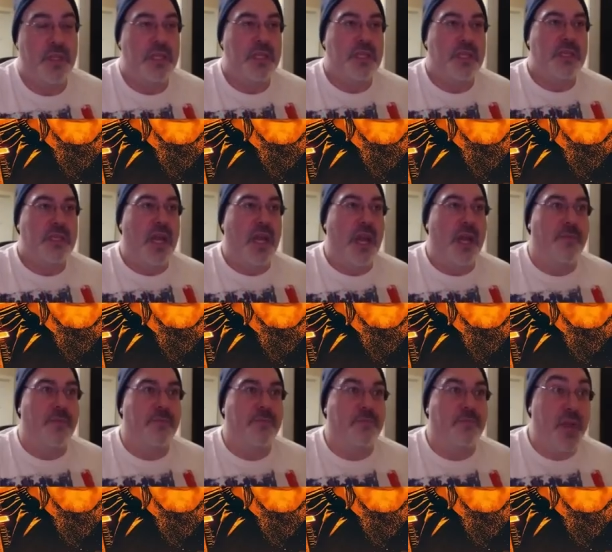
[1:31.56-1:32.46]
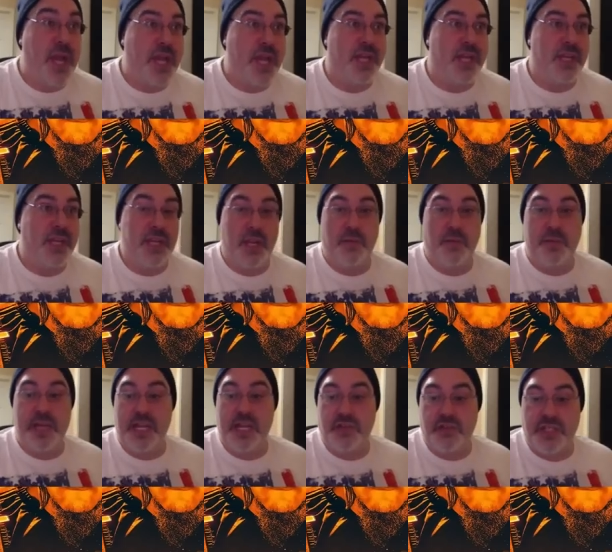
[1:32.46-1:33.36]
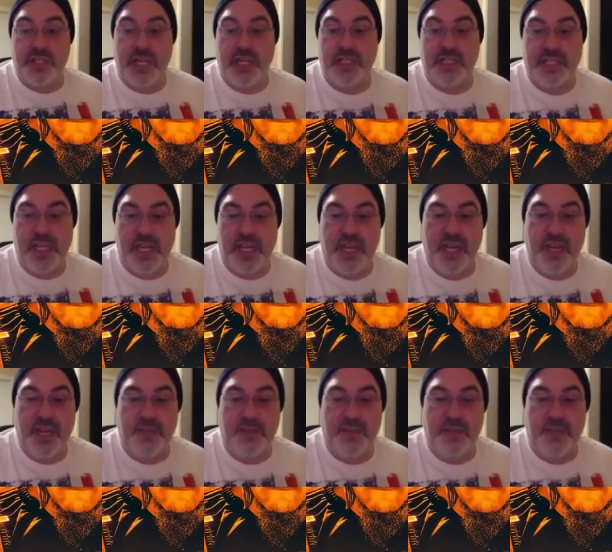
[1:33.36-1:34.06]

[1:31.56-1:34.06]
But it'll be interesting to see.